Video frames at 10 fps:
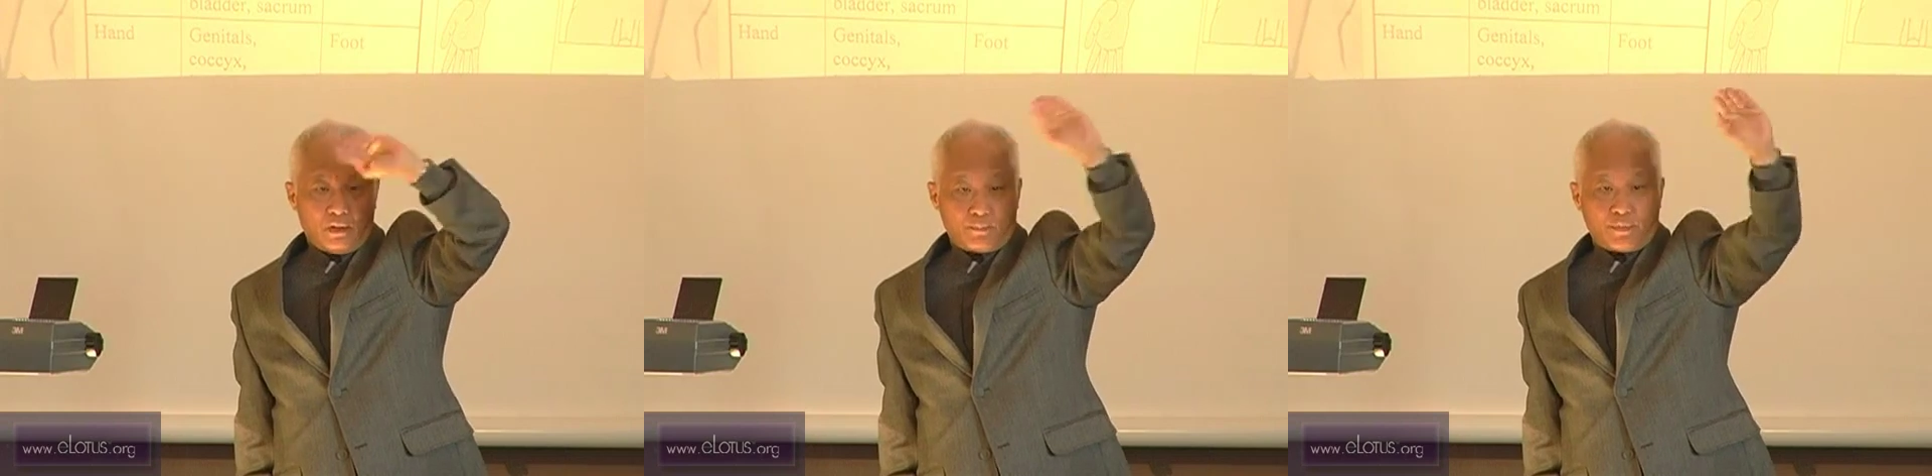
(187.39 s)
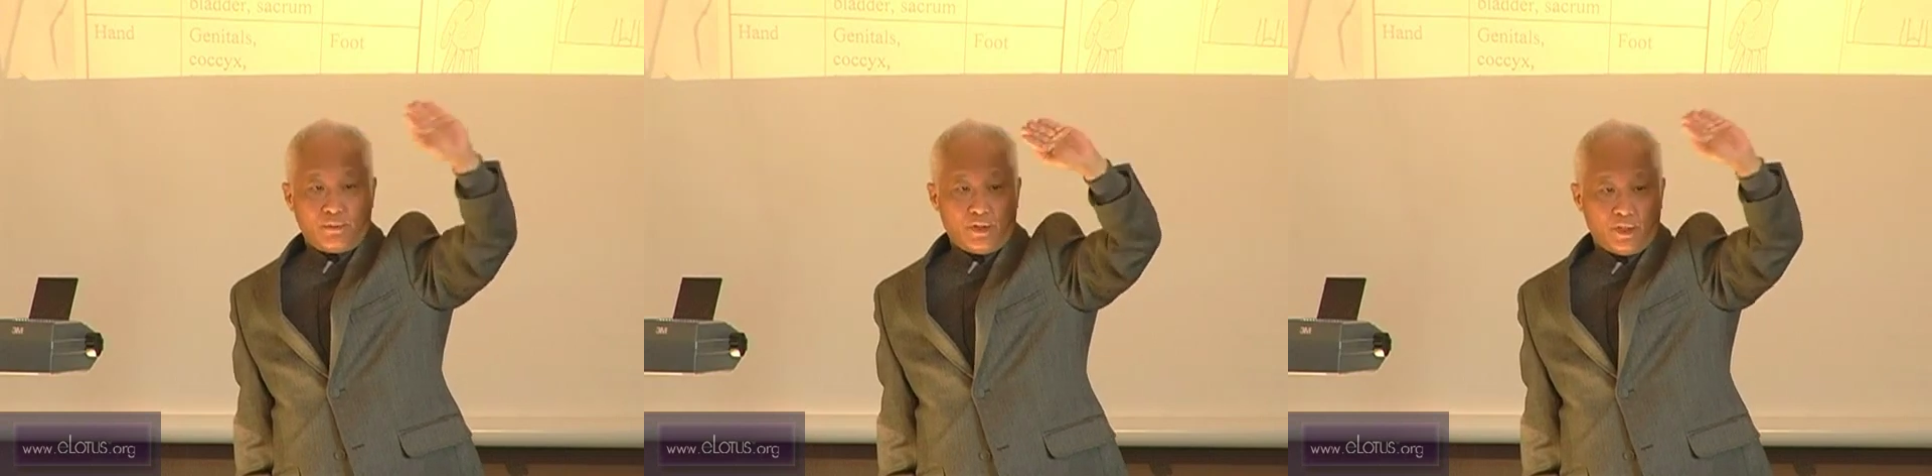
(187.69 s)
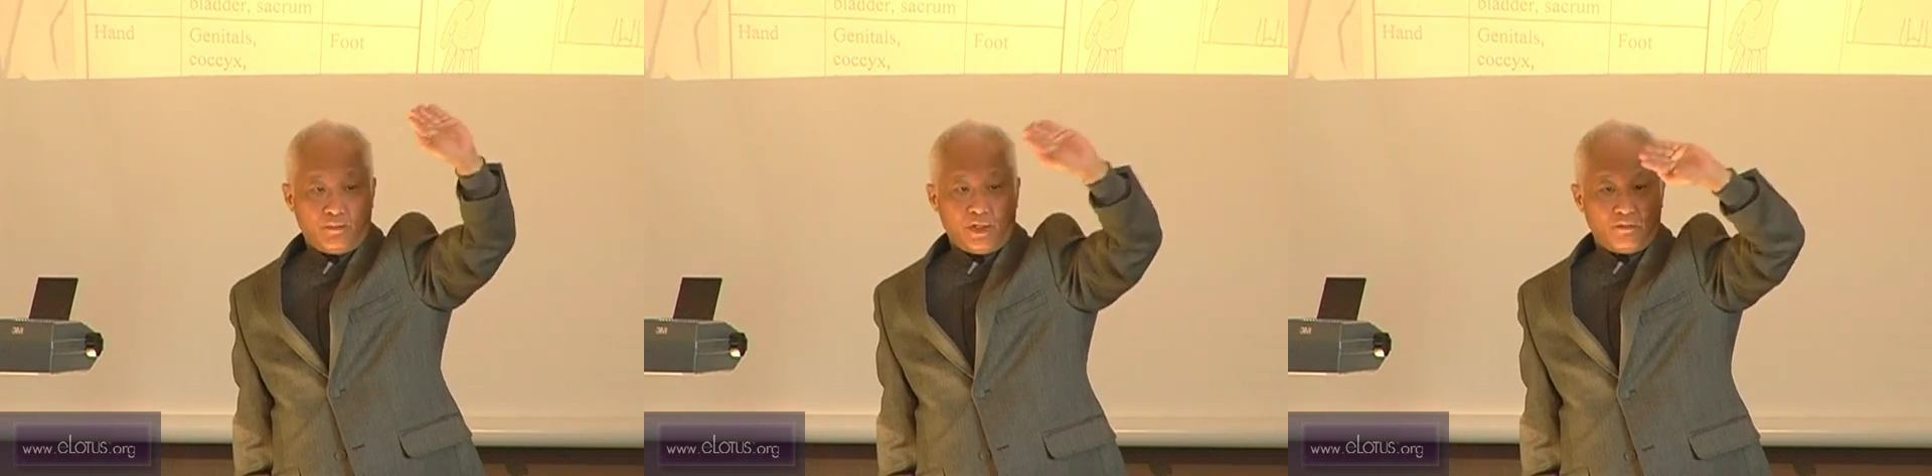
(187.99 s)
upper
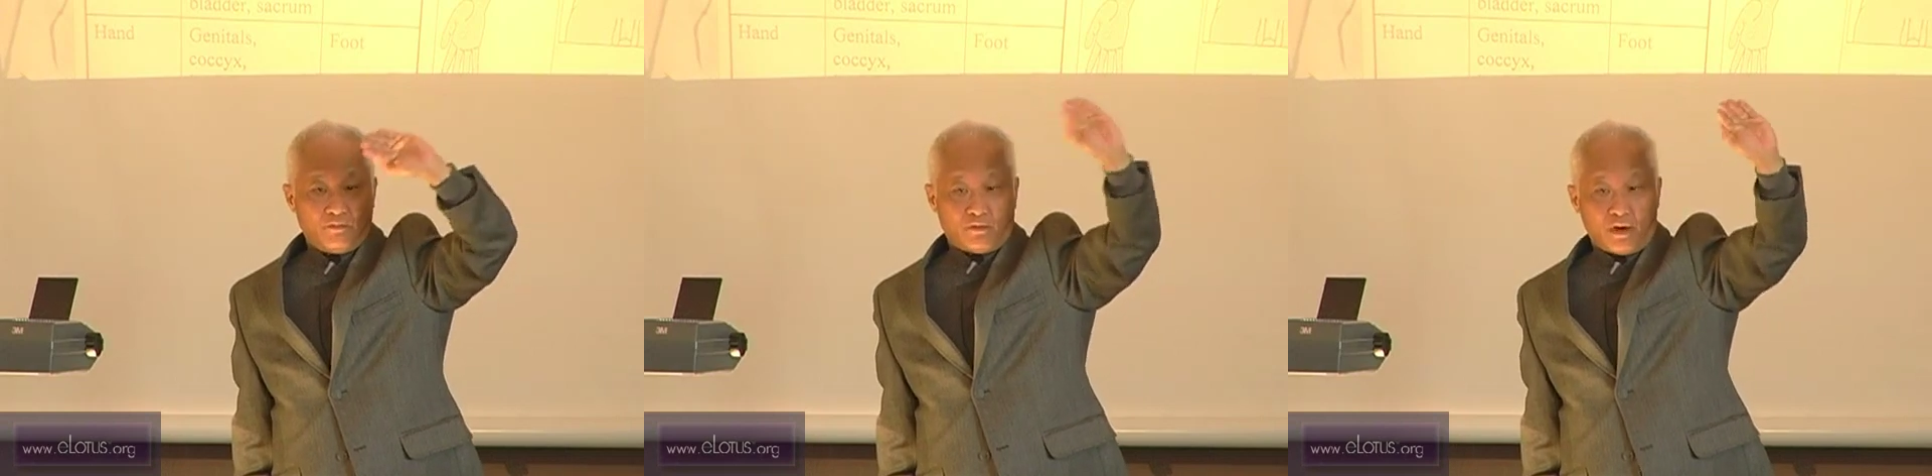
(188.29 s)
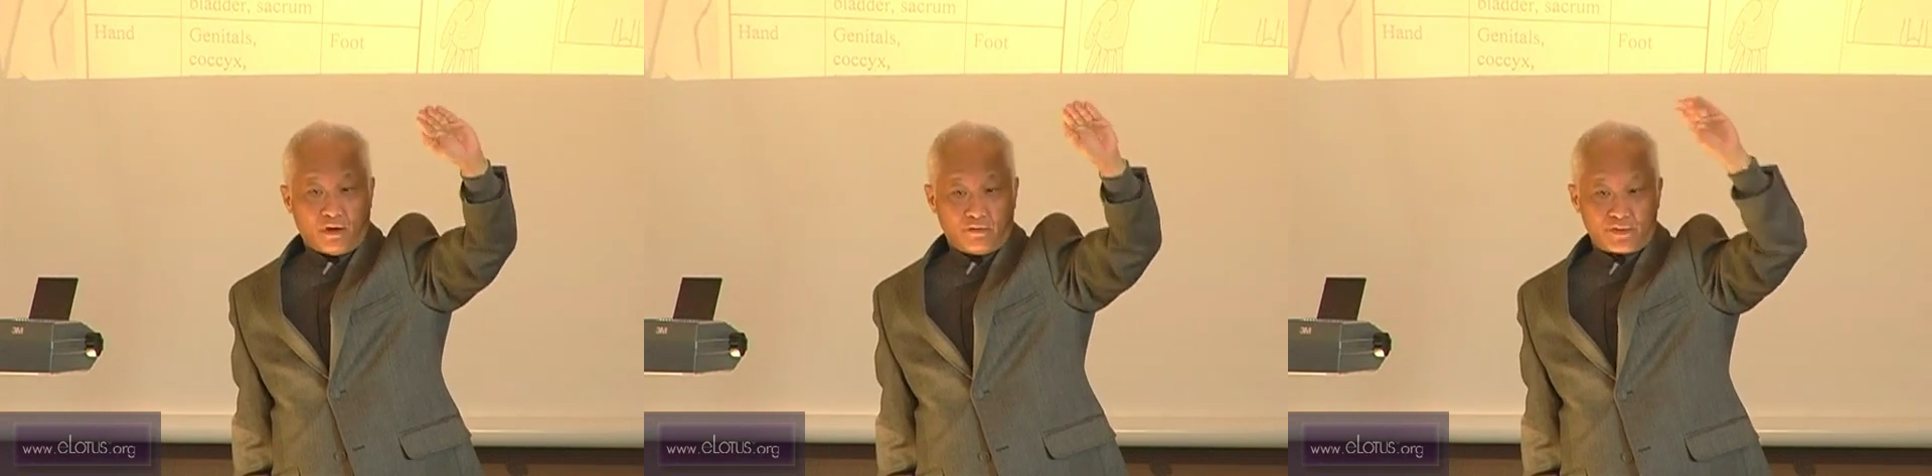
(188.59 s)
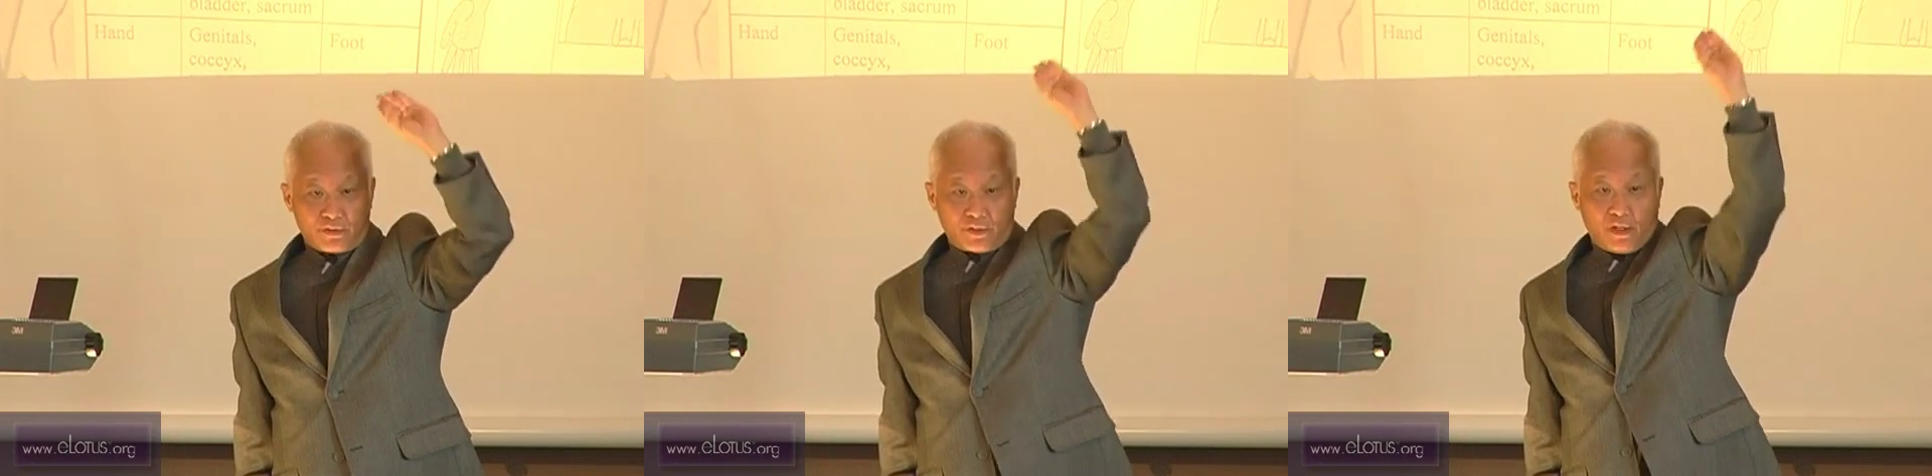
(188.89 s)
limb
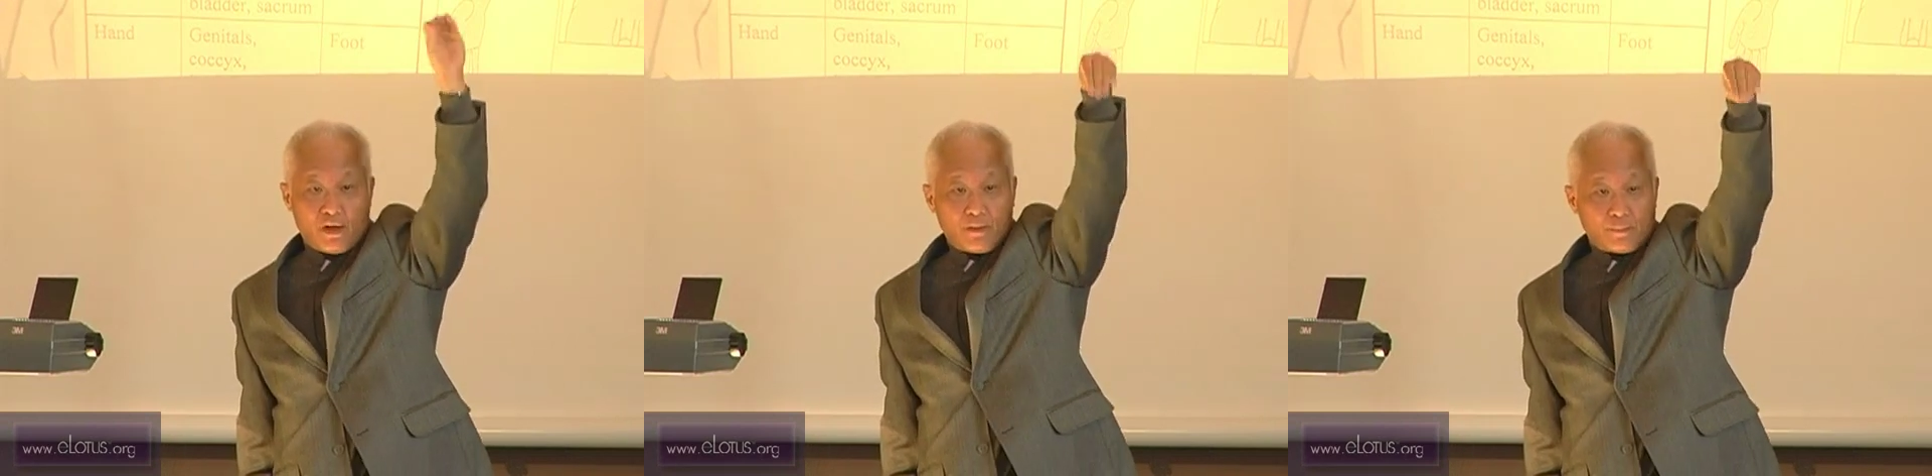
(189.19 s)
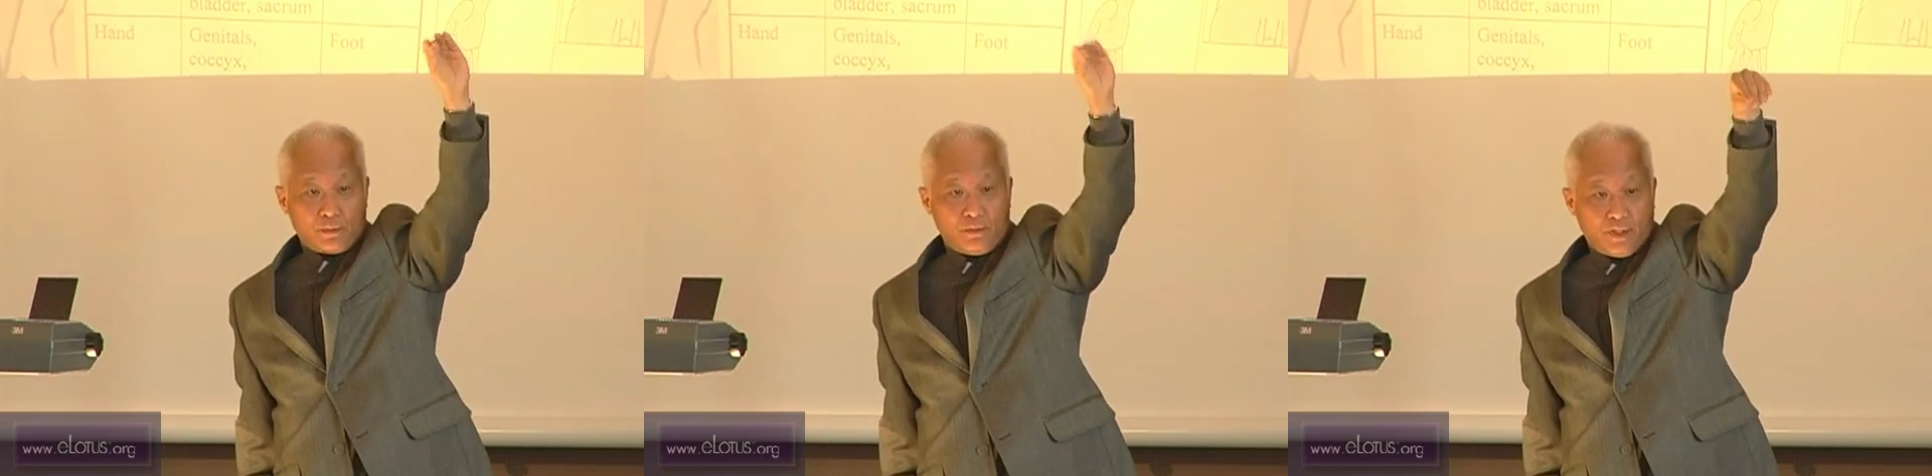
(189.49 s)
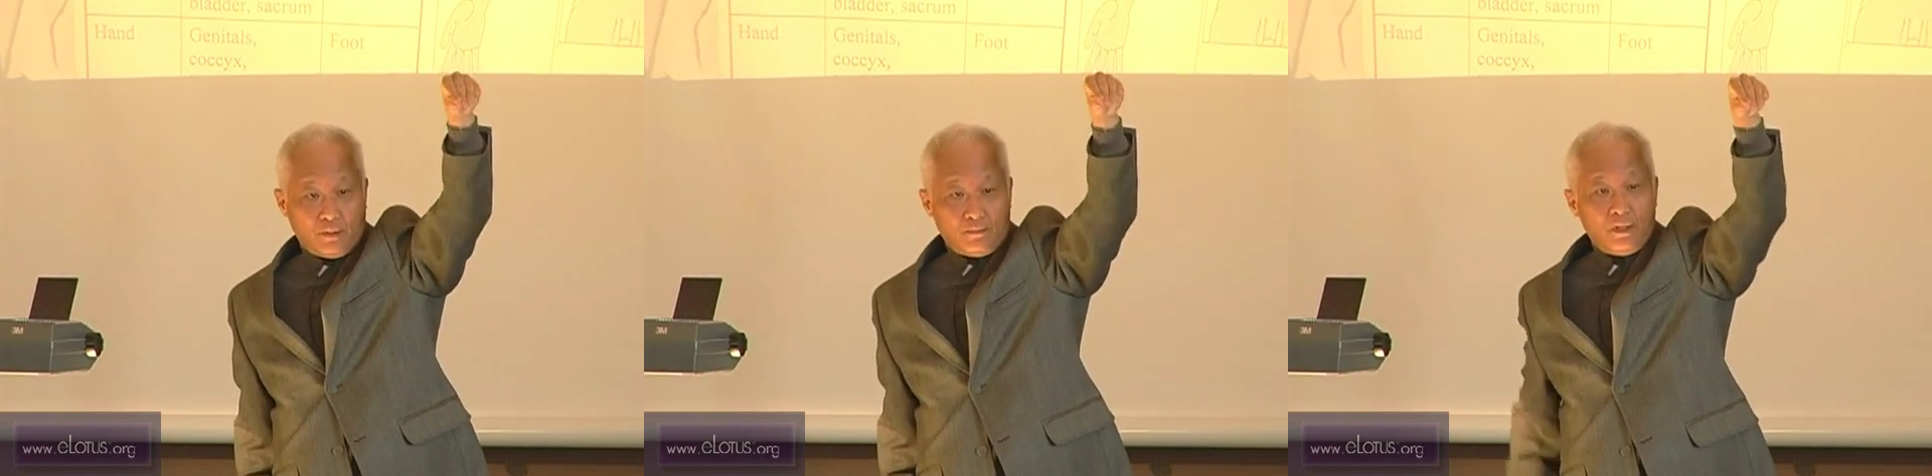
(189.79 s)
involved, just the upper
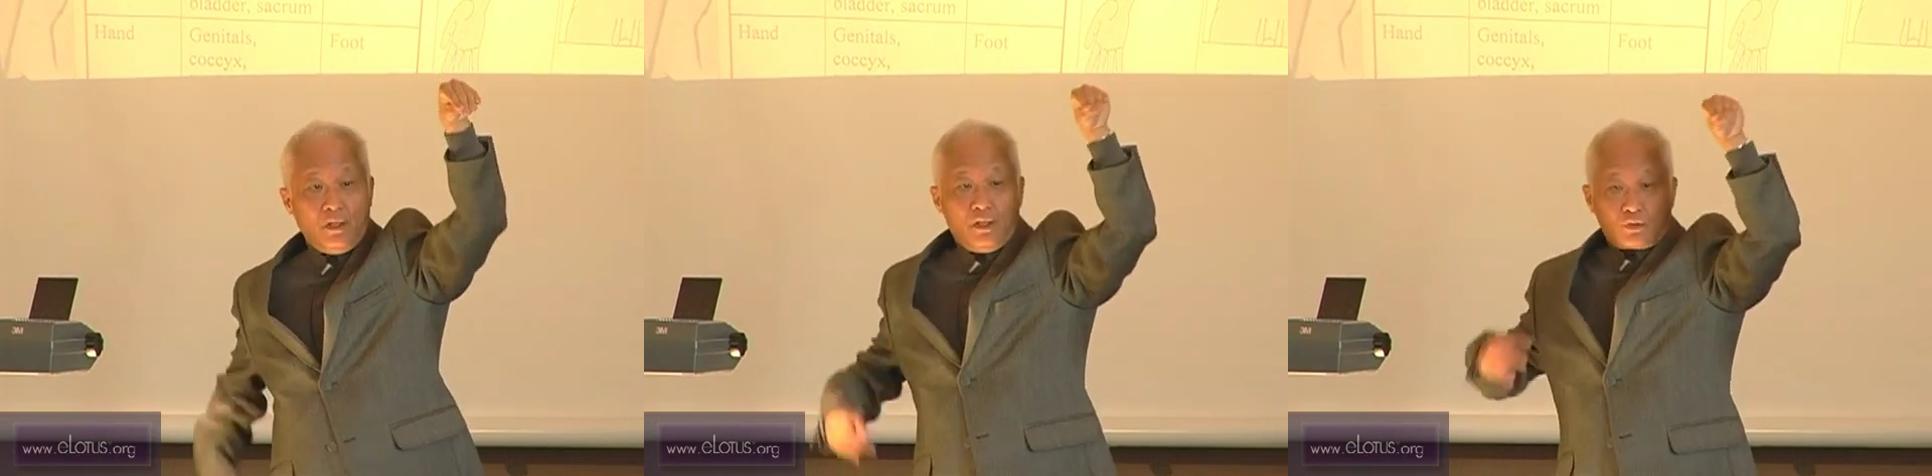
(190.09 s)
limb